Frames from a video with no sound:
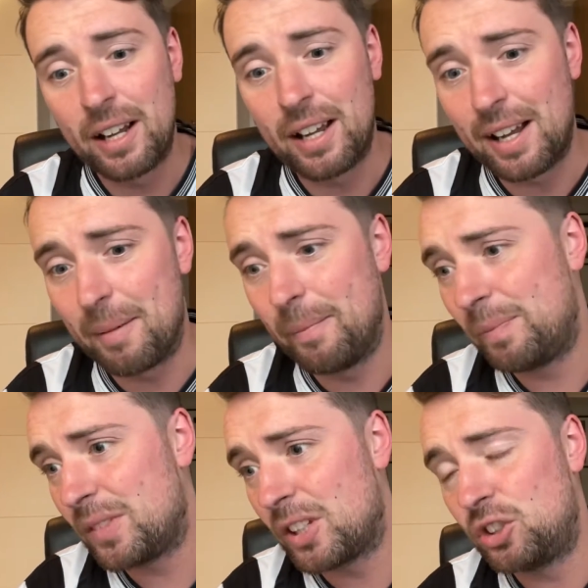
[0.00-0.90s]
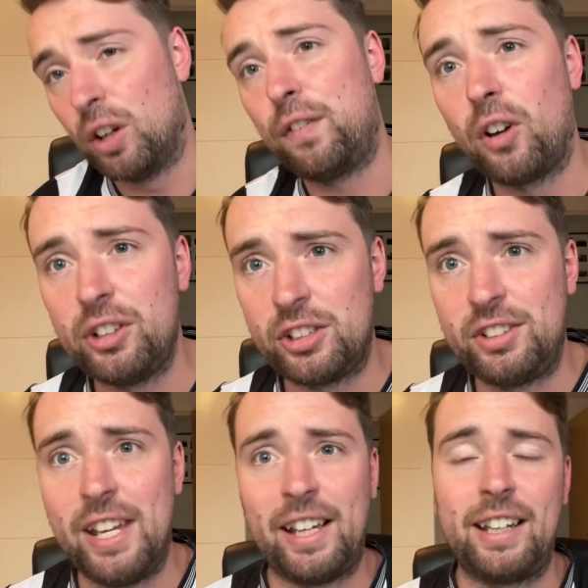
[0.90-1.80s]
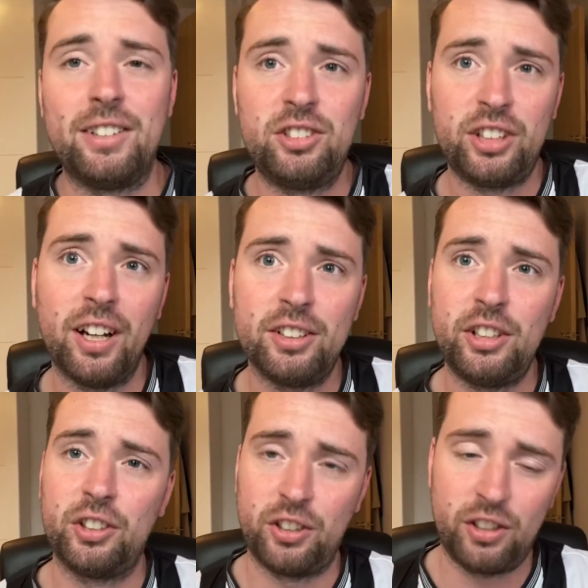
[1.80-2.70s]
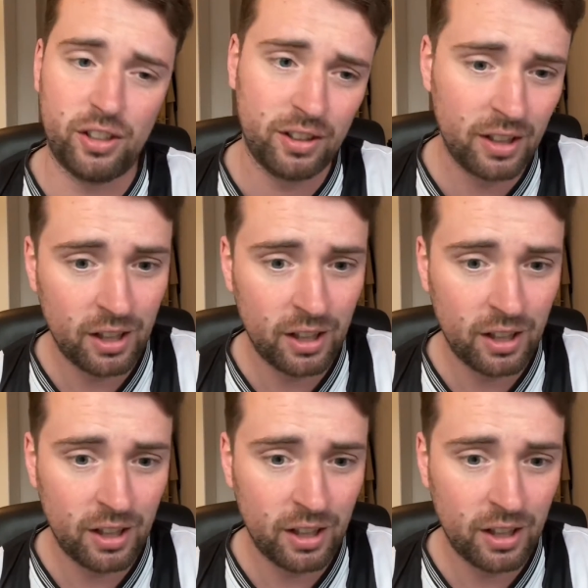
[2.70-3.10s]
a tough loss to take against Chelsea because of the